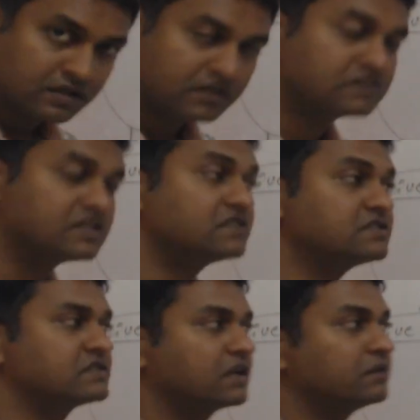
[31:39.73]
Charges
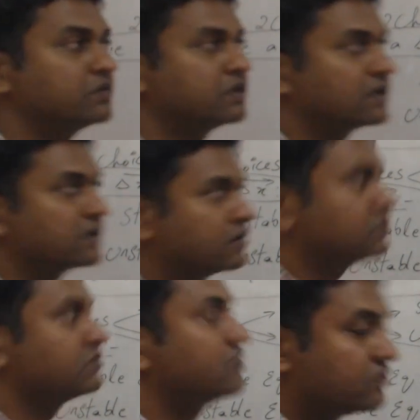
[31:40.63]
can be negative.
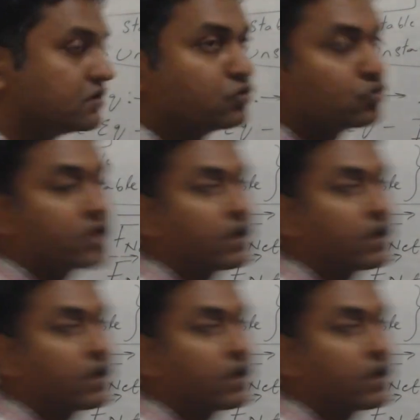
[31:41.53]
We will do that